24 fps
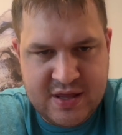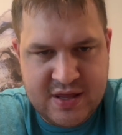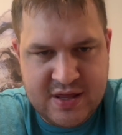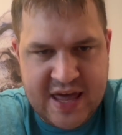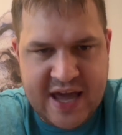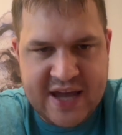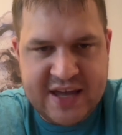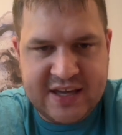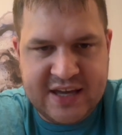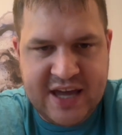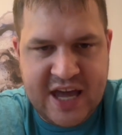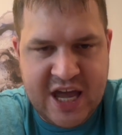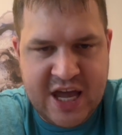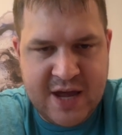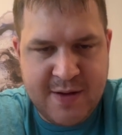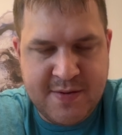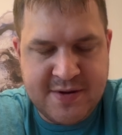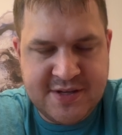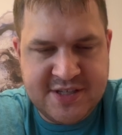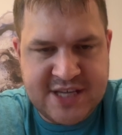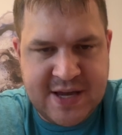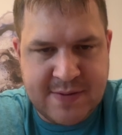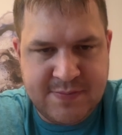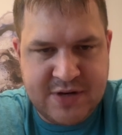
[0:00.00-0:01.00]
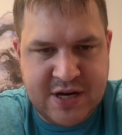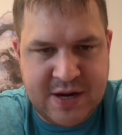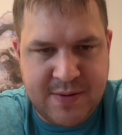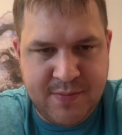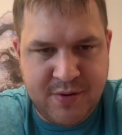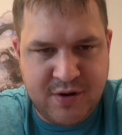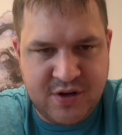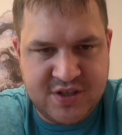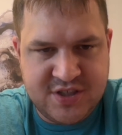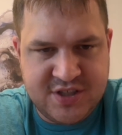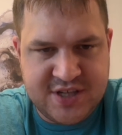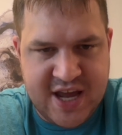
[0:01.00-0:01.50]
That game is
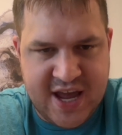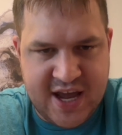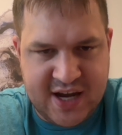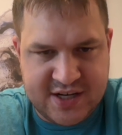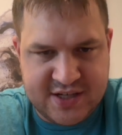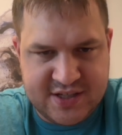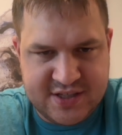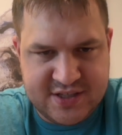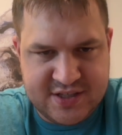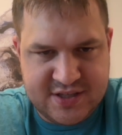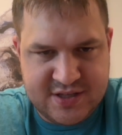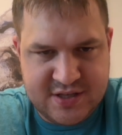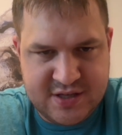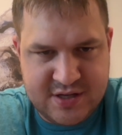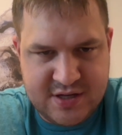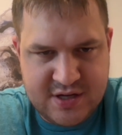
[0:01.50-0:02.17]
September 6th.